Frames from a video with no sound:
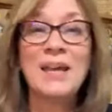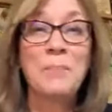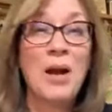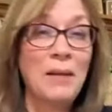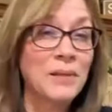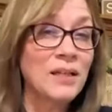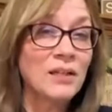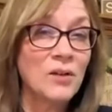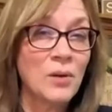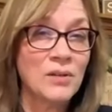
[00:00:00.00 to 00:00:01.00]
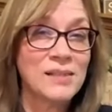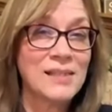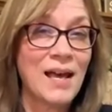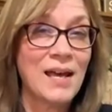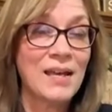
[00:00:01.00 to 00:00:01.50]
It probably could go
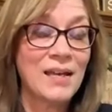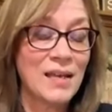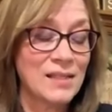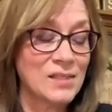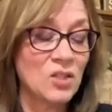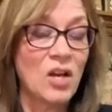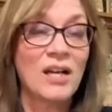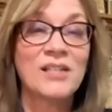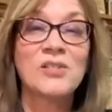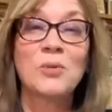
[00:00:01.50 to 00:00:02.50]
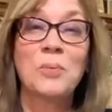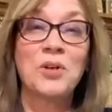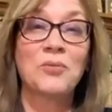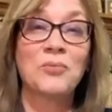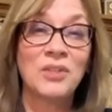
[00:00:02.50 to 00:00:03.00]
outside as long as you
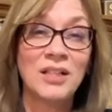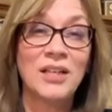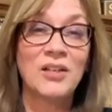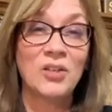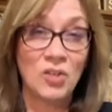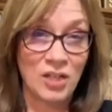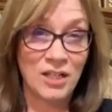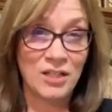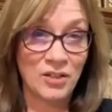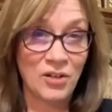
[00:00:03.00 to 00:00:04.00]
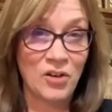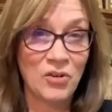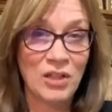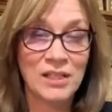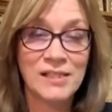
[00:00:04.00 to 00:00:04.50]
put a really good clear
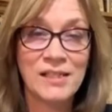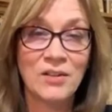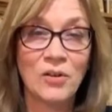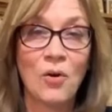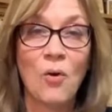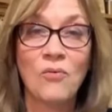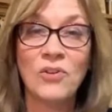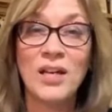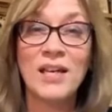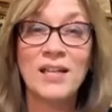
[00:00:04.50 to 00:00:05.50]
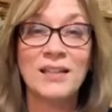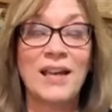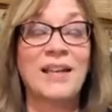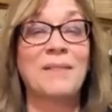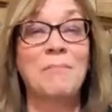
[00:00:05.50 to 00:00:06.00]
acrylic sealer over it,
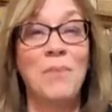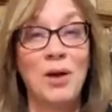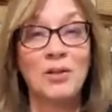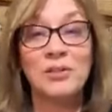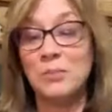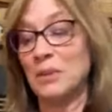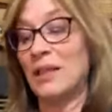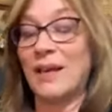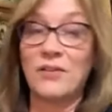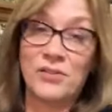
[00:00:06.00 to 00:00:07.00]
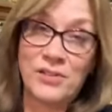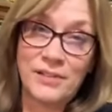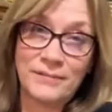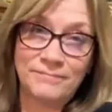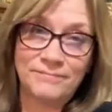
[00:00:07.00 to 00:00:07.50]
like multiple
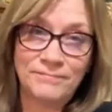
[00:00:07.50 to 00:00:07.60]
layers.